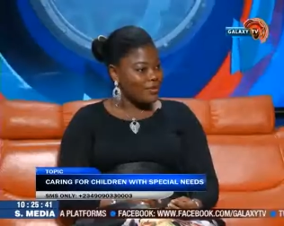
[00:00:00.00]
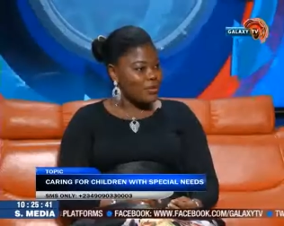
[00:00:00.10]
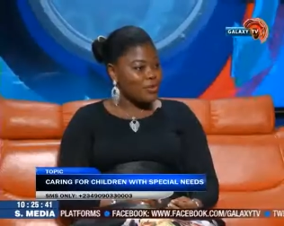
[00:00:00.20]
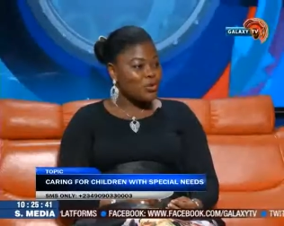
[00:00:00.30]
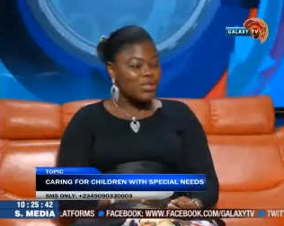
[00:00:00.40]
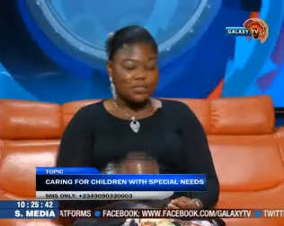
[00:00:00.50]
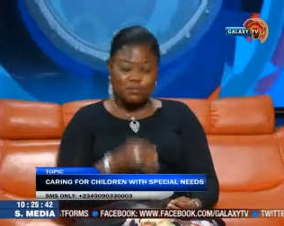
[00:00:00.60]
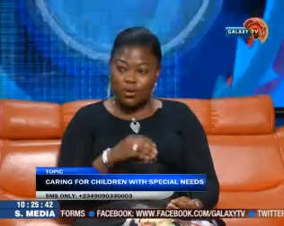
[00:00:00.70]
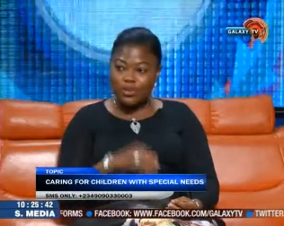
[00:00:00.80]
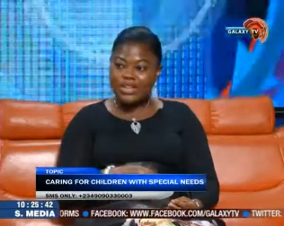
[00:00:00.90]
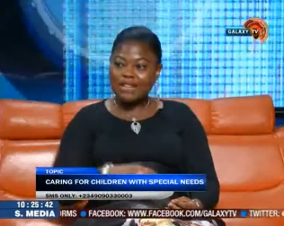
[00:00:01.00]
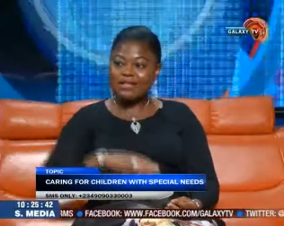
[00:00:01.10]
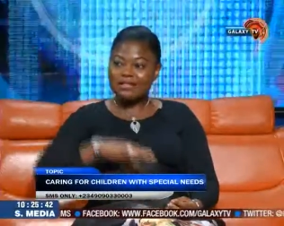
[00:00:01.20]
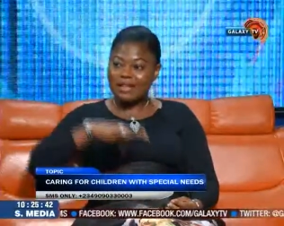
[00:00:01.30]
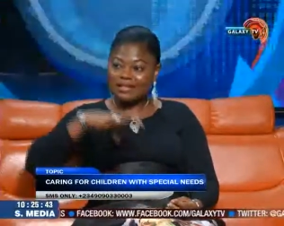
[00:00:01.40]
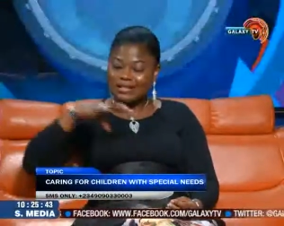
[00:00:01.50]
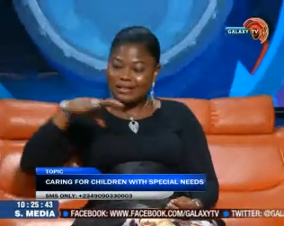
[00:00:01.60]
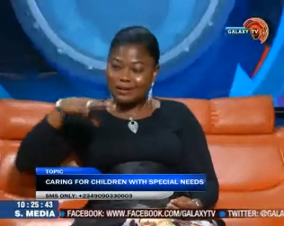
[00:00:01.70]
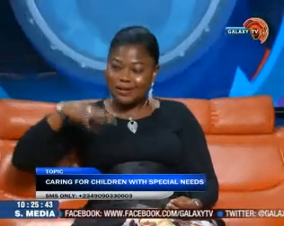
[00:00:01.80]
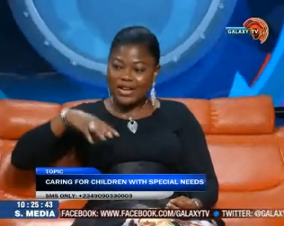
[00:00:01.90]
So it's important that
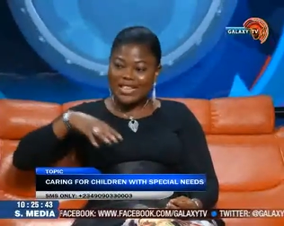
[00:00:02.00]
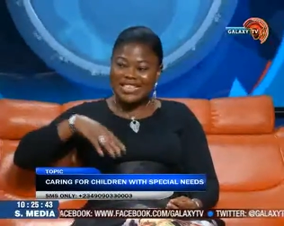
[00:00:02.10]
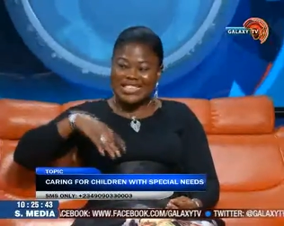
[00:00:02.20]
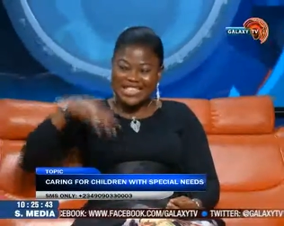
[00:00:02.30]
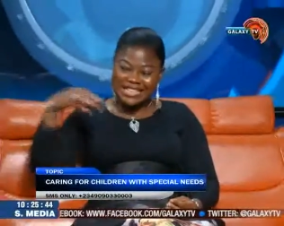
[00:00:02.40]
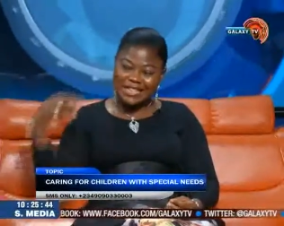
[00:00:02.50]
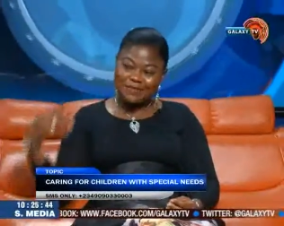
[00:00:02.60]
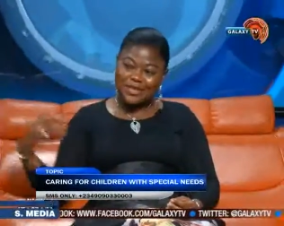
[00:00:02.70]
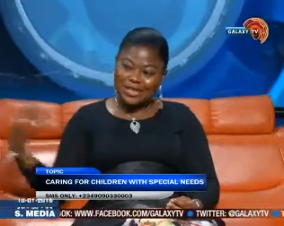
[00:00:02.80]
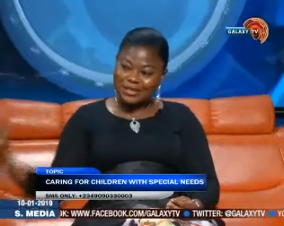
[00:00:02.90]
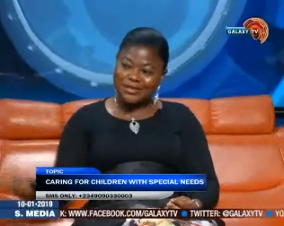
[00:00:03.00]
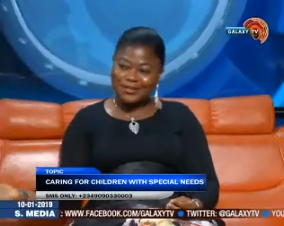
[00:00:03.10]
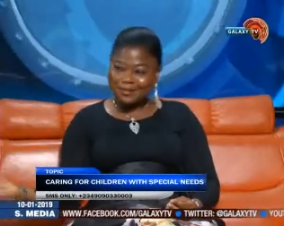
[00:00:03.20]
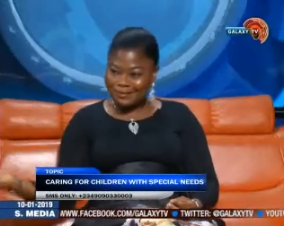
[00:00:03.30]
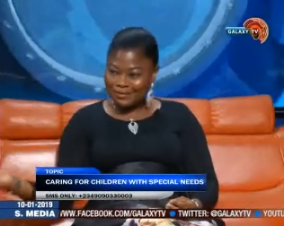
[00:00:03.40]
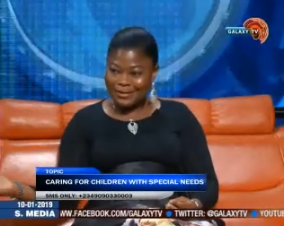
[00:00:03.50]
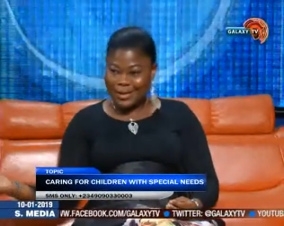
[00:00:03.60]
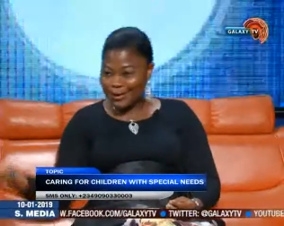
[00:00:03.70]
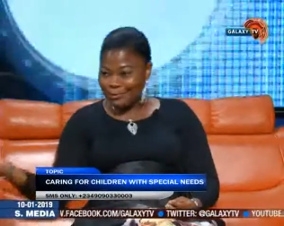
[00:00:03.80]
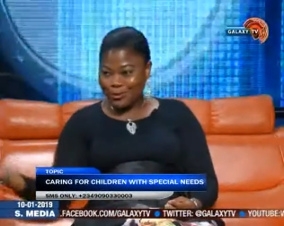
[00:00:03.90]
the significant
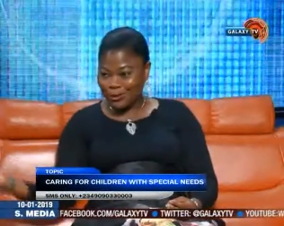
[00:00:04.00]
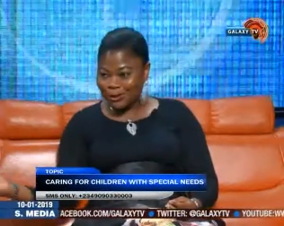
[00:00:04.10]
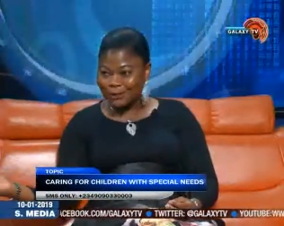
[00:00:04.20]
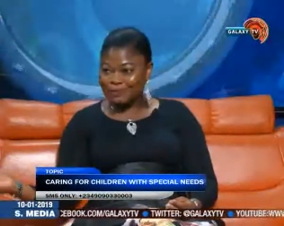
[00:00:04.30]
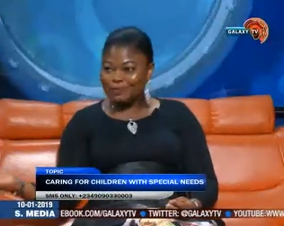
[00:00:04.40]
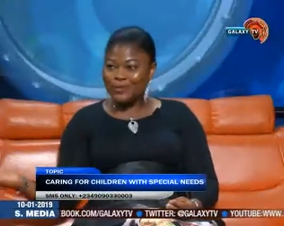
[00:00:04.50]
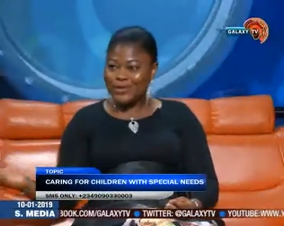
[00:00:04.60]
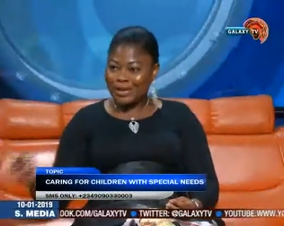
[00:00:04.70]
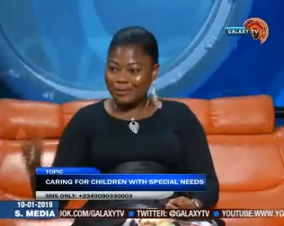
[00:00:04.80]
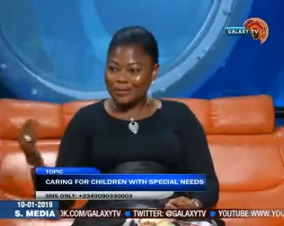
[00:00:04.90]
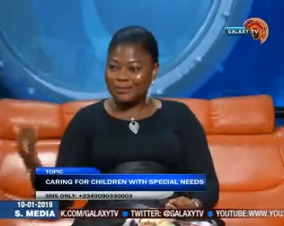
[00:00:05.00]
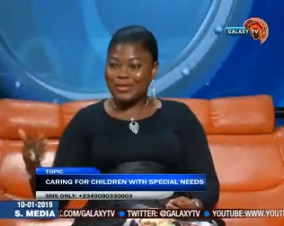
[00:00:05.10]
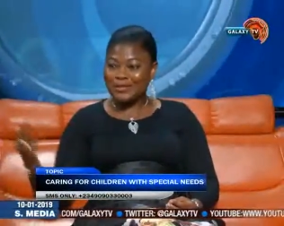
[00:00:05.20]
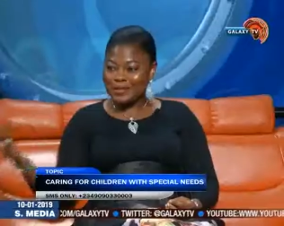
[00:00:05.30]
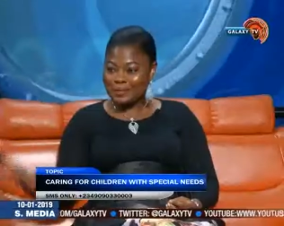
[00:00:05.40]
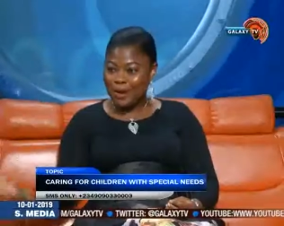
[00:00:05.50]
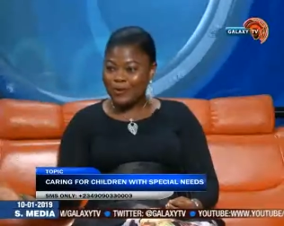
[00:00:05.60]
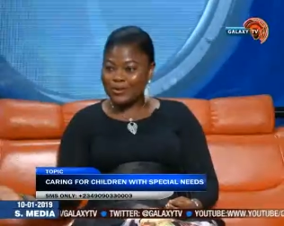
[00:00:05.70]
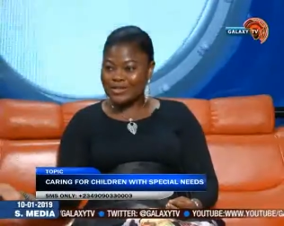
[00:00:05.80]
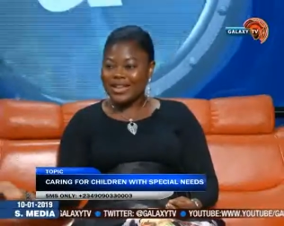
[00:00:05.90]
neighbor, which happens to be the
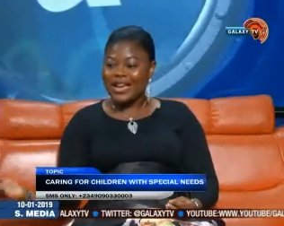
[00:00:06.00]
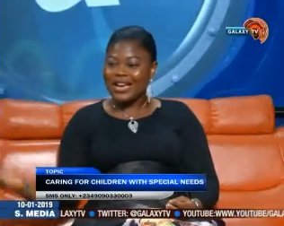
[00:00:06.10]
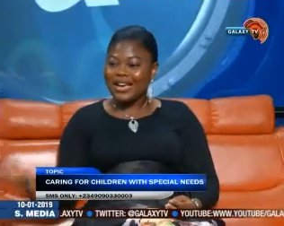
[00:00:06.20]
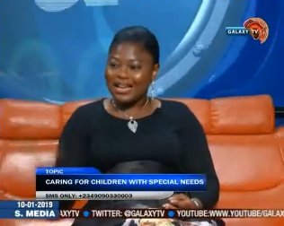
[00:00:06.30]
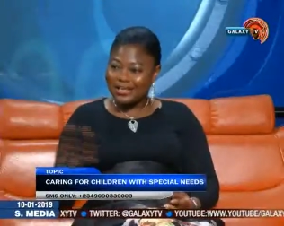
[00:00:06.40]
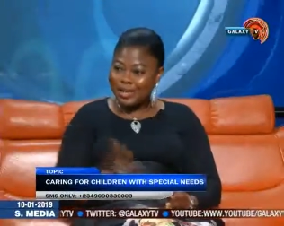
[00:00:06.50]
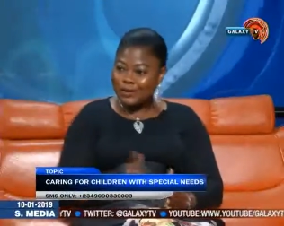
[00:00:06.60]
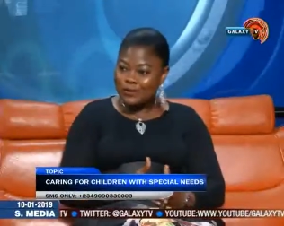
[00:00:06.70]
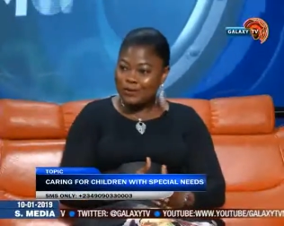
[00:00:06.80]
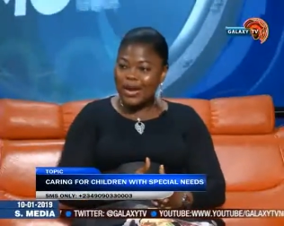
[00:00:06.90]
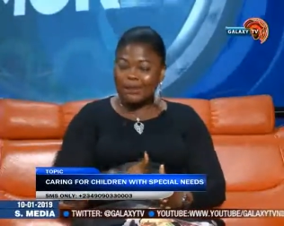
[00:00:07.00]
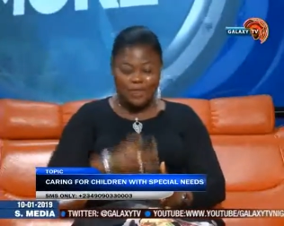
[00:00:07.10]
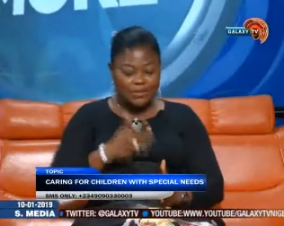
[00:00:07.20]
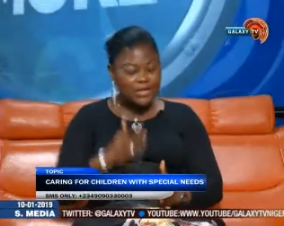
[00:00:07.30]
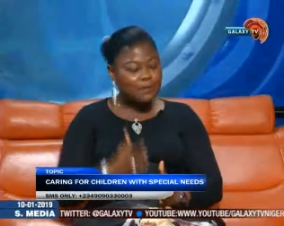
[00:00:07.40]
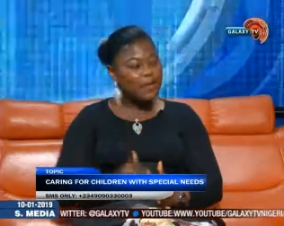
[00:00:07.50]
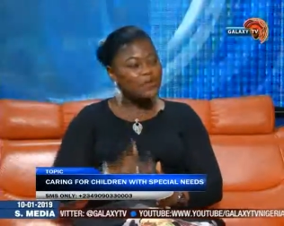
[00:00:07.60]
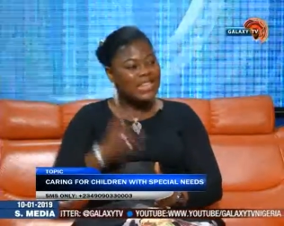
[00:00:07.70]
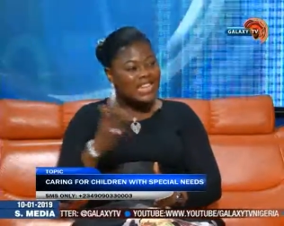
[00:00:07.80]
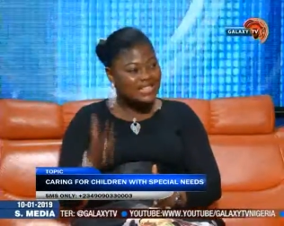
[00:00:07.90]
spouse, is close by. If the
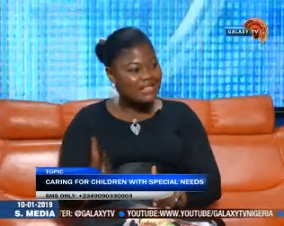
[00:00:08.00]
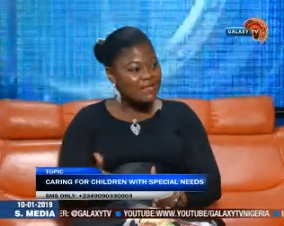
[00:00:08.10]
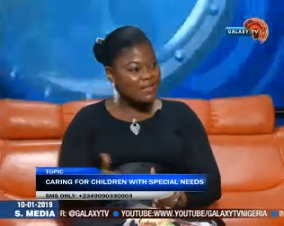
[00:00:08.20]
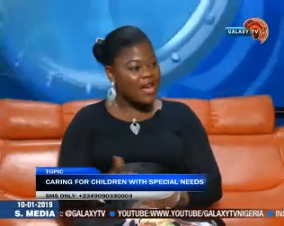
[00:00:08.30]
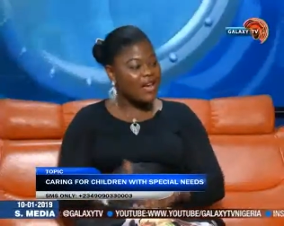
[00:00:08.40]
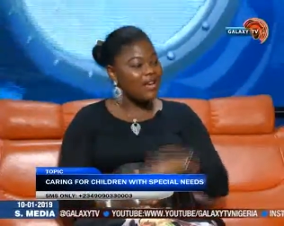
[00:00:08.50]
spouse isn't there,